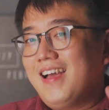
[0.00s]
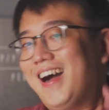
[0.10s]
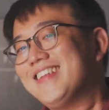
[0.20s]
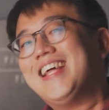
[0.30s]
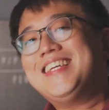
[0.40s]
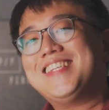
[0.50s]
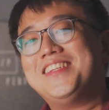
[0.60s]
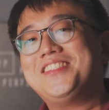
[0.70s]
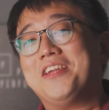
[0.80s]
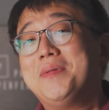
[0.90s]
Hi ladies
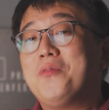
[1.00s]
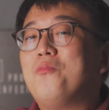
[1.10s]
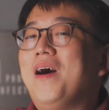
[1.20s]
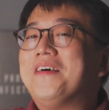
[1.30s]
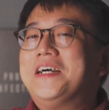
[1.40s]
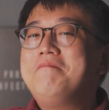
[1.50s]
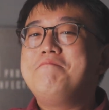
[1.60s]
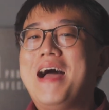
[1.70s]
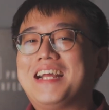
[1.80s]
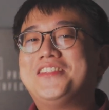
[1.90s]
and gentlemen, welcome
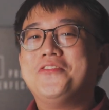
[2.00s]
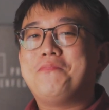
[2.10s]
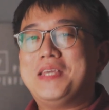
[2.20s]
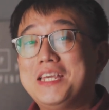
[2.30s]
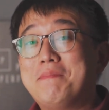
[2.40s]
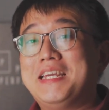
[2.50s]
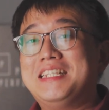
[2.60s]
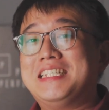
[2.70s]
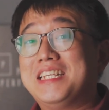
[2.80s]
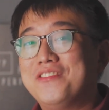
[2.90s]
back to
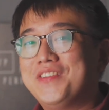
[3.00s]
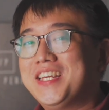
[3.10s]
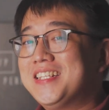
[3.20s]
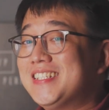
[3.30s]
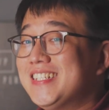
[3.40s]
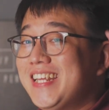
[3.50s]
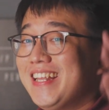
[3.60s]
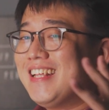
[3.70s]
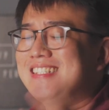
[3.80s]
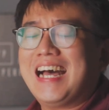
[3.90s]
PPTV. Today
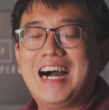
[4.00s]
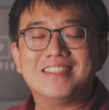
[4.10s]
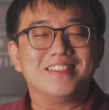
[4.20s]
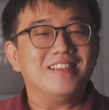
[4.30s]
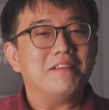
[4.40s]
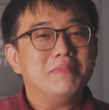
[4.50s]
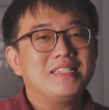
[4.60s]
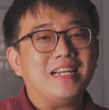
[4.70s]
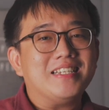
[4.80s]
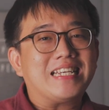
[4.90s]
let's huddle up
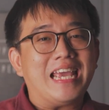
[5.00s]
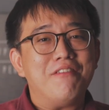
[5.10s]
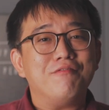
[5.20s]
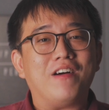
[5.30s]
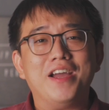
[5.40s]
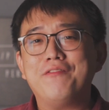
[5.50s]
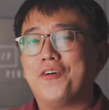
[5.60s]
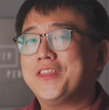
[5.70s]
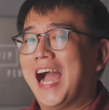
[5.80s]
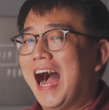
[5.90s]
beside the campfire
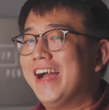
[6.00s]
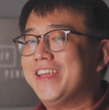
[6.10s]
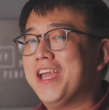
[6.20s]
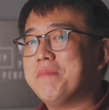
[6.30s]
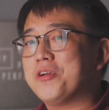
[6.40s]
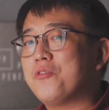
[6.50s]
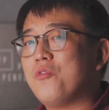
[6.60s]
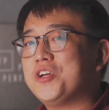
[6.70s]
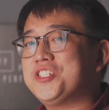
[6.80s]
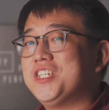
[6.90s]
for the IEM in
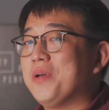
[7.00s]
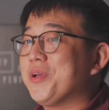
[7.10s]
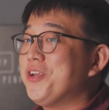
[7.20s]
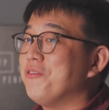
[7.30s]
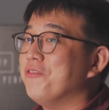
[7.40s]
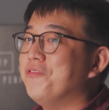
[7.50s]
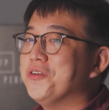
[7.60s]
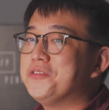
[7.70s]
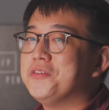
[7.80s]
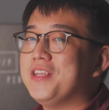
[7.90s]
question that we're going to
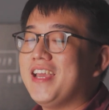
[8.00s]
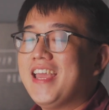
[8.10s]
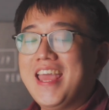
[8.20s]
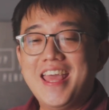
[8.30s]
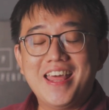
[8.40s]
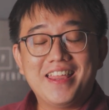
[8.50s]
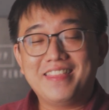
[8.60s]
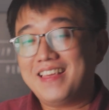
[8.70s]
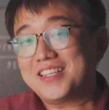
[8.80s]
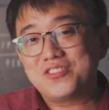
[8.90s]
review today.
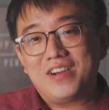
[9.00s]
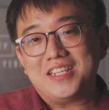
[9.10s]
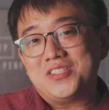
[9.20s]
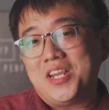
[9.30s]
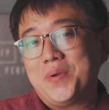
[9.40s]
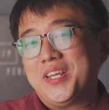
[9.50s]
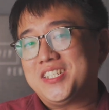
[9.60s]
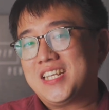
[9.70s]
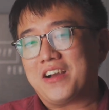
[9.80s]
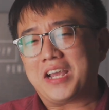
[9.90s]
That's right, today we're going
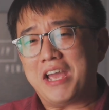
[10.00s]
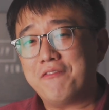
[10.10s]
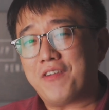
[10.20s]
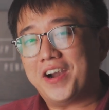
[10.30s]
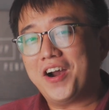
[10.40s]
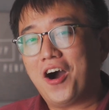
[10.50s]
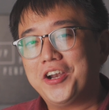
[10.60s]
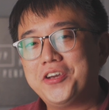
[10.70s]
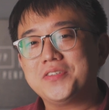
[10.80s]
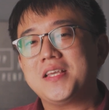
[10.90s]
to check out Campfire
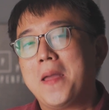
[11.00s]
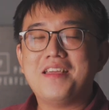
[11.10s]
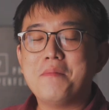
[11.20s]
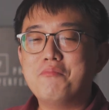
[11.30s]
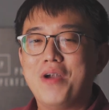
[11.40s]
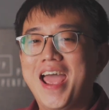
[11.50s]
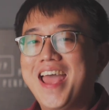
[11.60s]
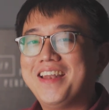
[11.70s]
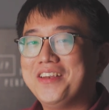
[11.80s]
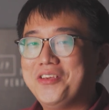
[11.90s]
Audio's
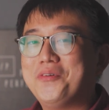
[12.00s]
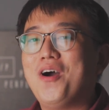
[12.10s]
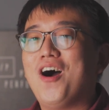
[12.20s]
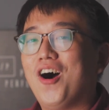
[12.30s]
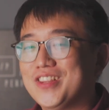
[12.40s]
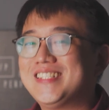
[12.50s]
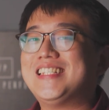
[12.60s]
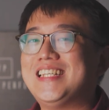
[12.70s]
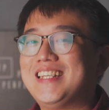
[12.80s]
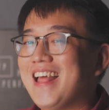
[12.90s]
brand new
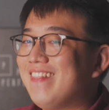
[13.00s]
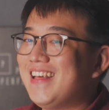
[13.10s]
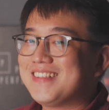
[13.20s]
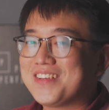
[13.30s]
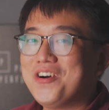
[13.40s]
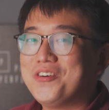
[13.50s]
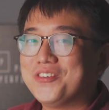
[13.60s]
Holocene. Let's go!